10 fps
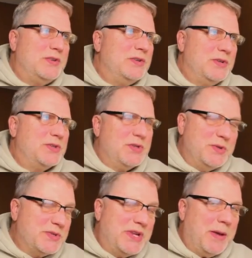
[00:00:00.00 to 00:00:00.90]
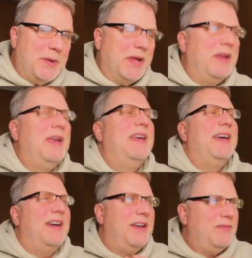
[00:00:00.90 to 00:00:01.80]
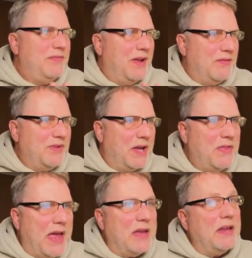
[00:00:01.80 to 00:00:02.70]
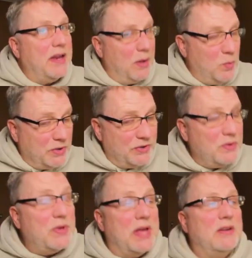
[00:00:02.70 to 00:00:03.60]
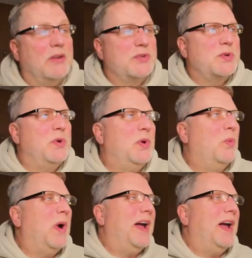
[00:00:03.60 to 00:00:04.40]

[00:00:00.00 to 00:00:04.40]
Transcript: you just use Debian? I've done that, and I will do that, and I'll show you